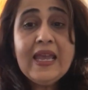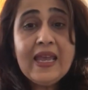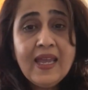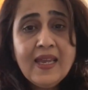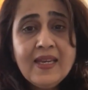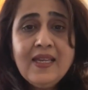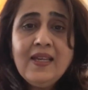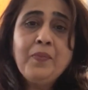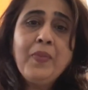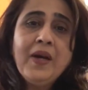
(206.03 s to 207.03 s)
any
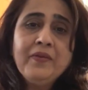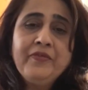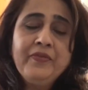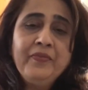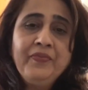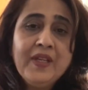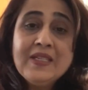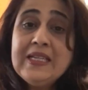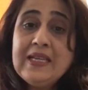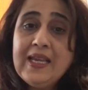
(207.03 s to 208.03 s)
above
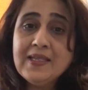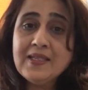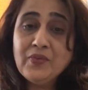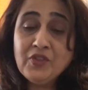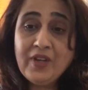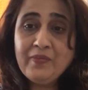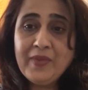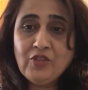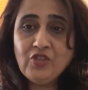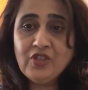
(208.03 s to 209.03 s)
delays which I've
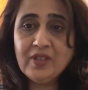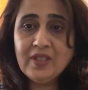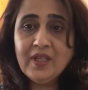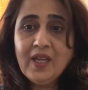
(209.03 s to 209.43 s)
mentioned,